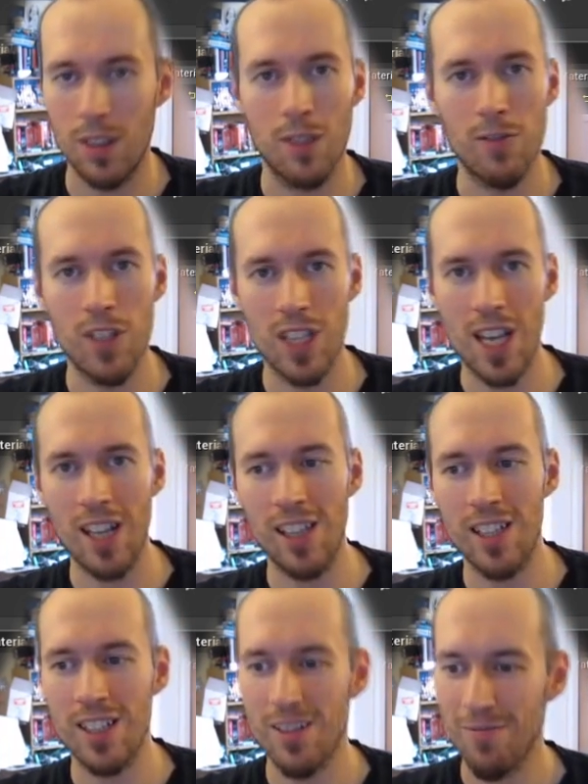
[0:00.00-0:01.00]
of this
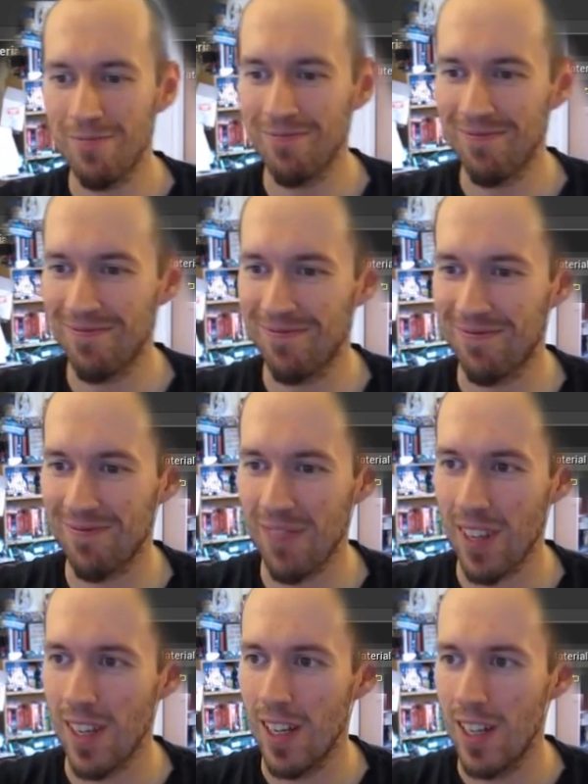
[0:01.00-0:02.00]
alien
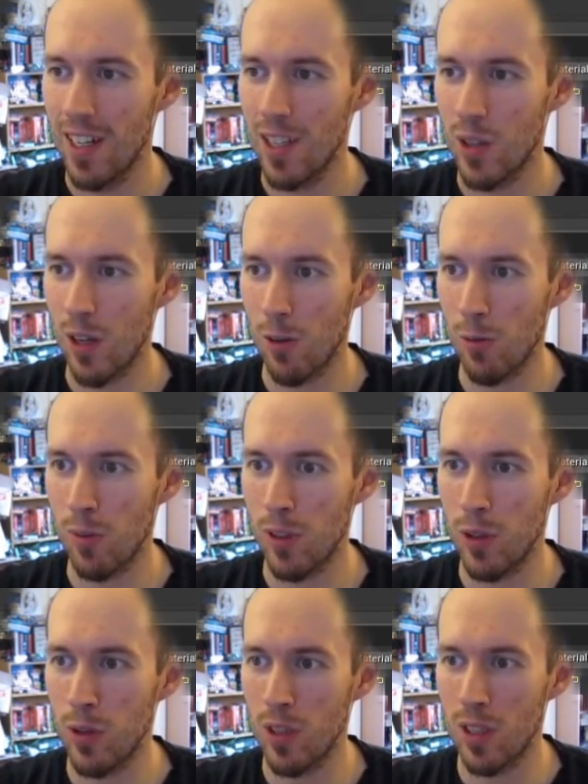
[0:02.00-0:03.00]
so I'll be
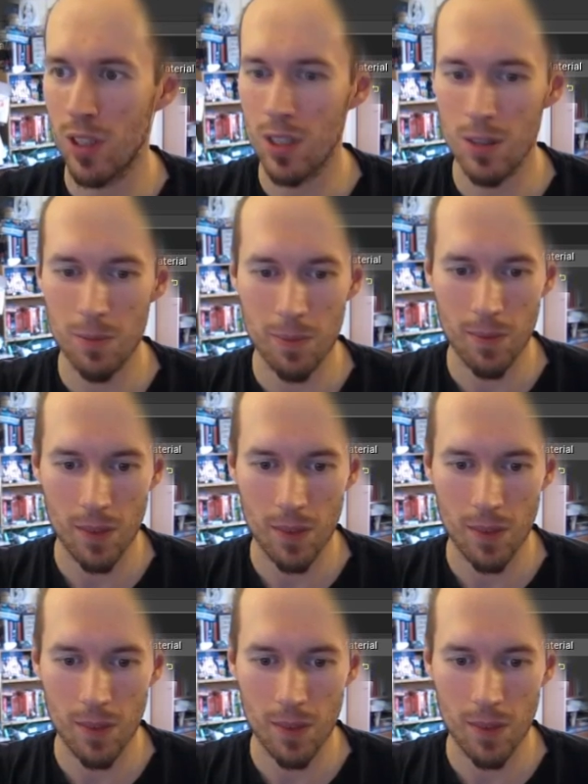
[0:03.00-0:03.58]
using this